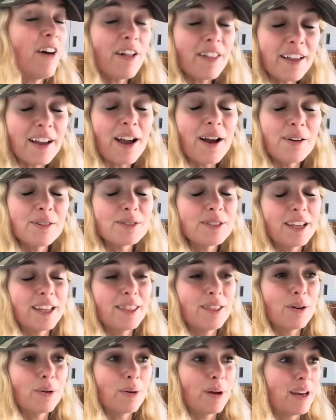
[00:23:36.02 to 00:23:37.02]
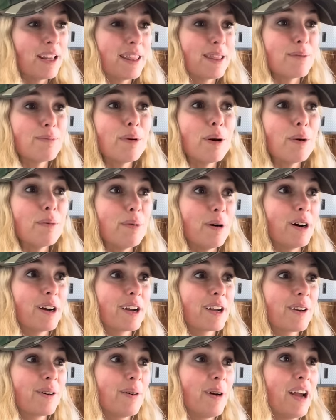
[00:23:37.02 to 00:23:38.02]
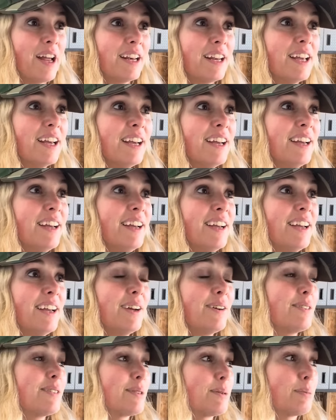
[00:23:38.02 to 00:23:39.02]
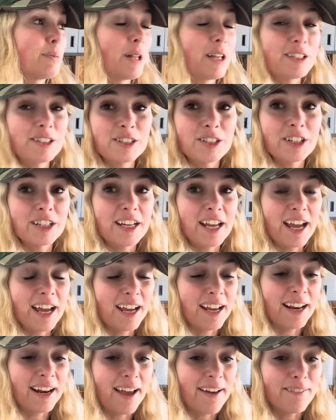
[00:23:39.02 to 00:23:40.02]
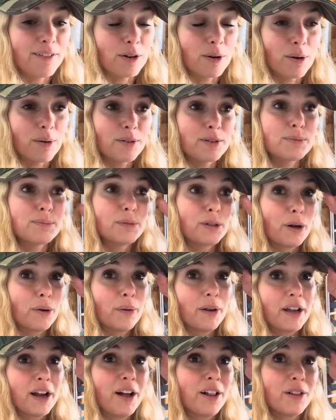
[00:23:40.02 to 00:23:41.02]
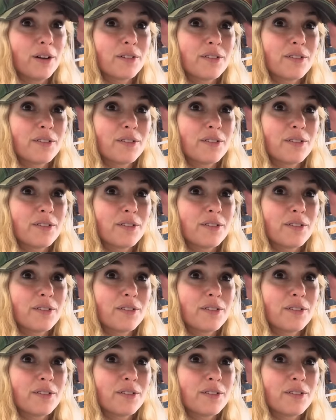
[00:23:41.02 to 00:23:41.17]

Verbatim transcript: like I was in the Winnie the Pooh book when it was a blustery day and everyone was blowing all